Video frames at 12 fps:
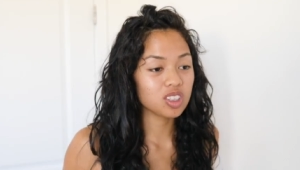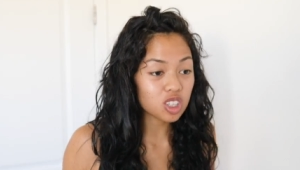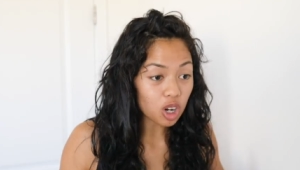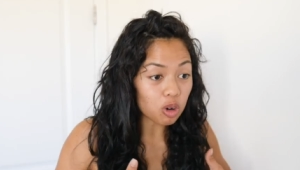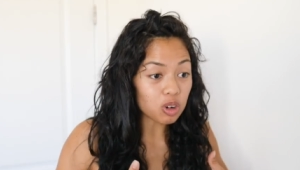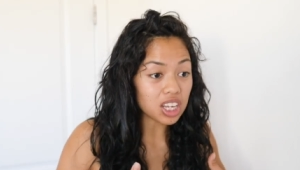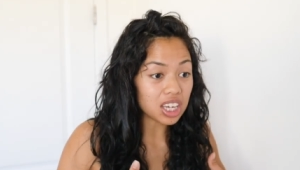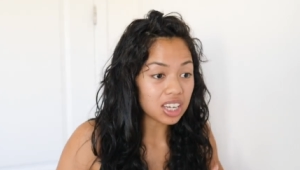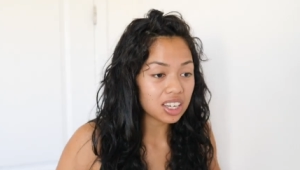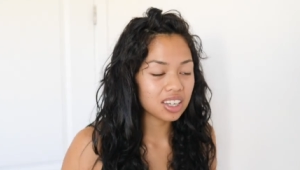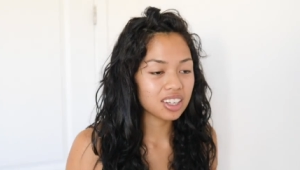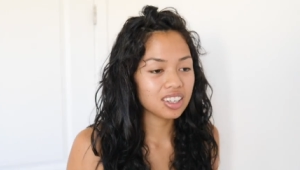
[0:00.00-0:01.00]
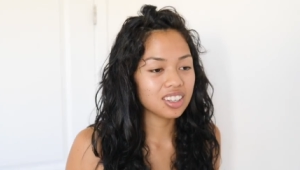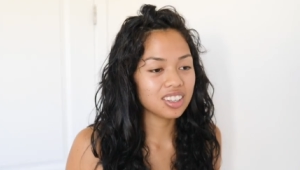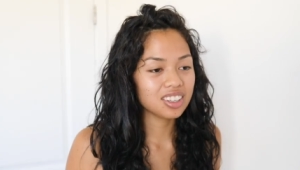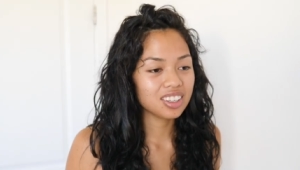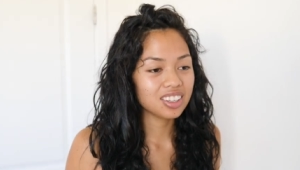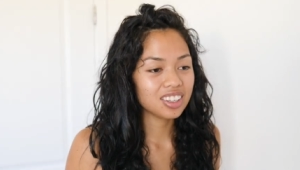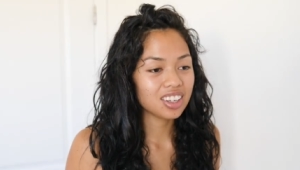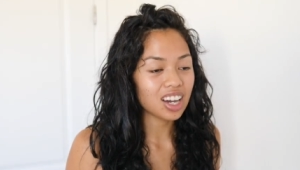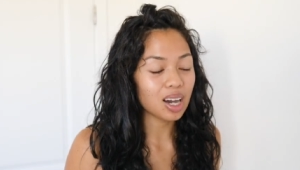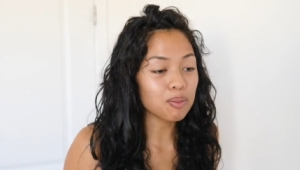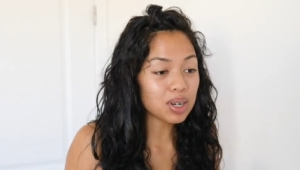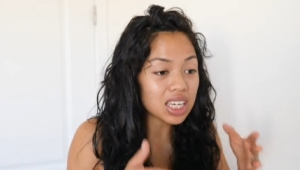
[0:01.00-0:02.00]
Tony.
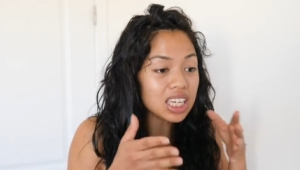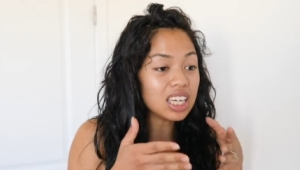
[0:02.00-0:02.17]
I'm going to